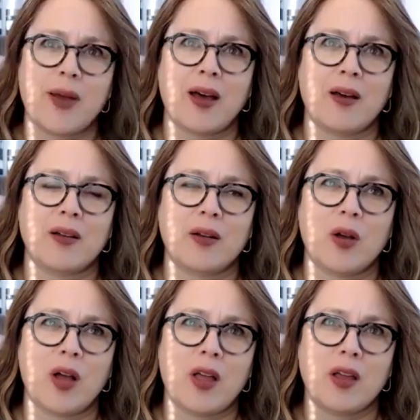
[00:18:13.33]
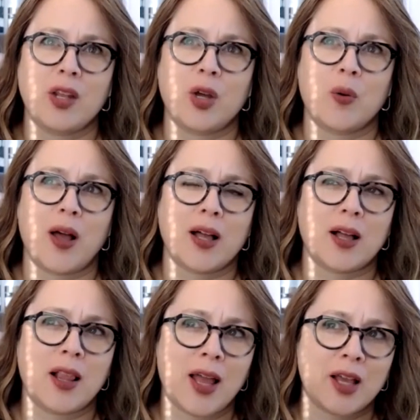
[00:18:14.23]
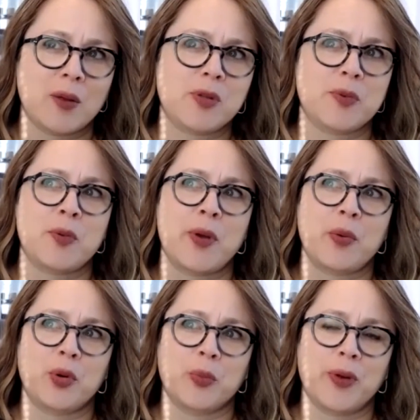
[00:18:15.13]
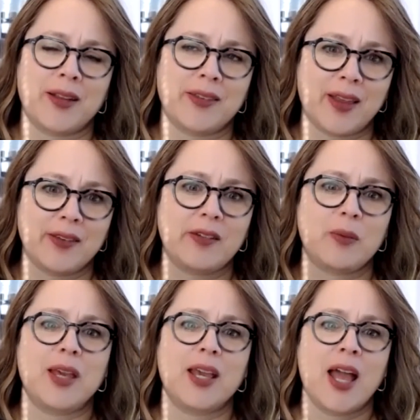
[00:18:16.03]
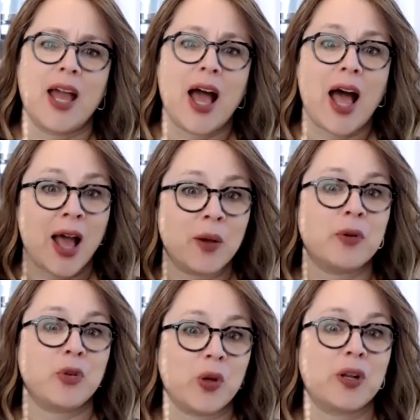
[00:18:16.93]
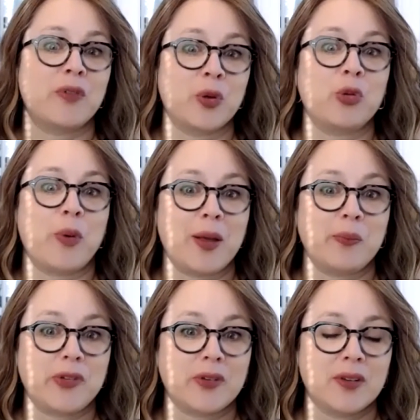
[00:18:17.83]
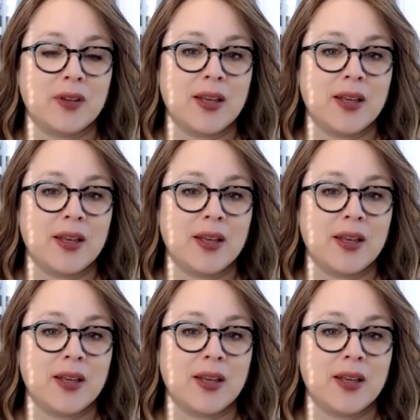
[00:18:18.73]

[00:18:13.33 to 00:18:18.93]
about, a client comes into my room and says to me, I was one of those moms.